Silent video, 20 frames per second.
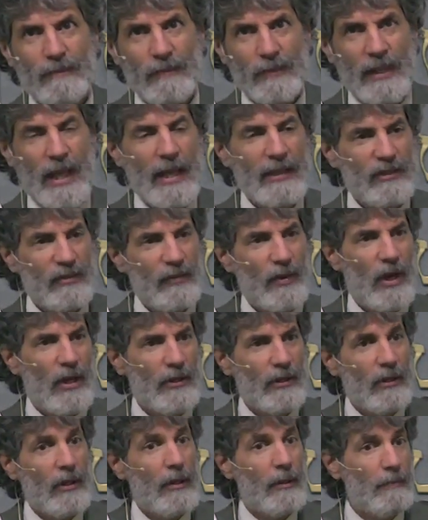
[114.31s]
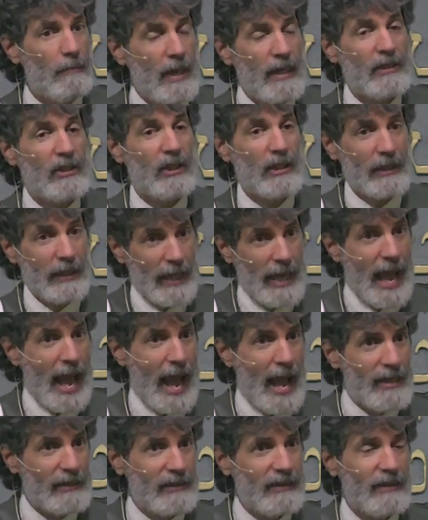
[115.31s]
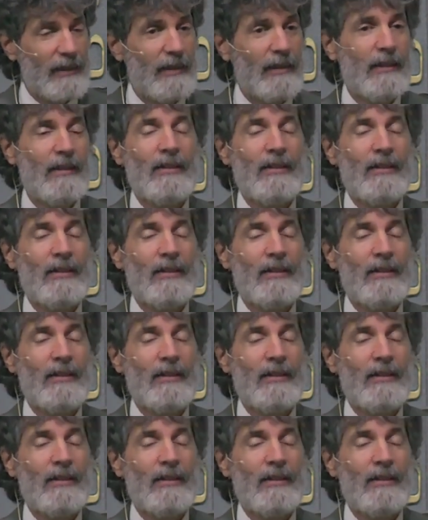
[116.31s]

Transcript: Lot's father, mentioned last.